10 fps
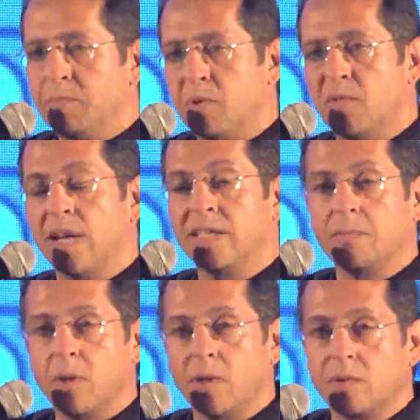providing a
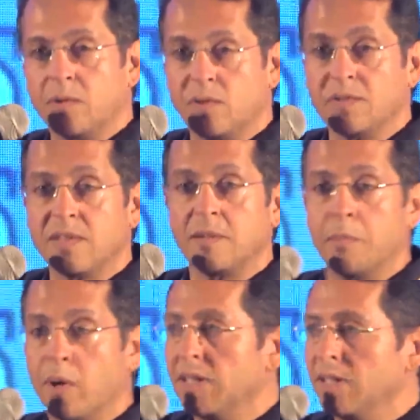product or service that the
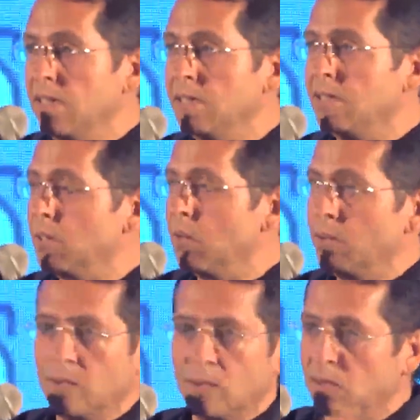market needs, so
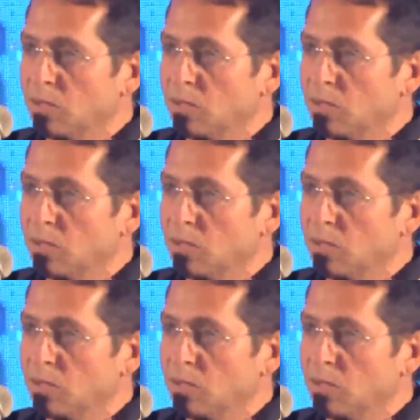you're just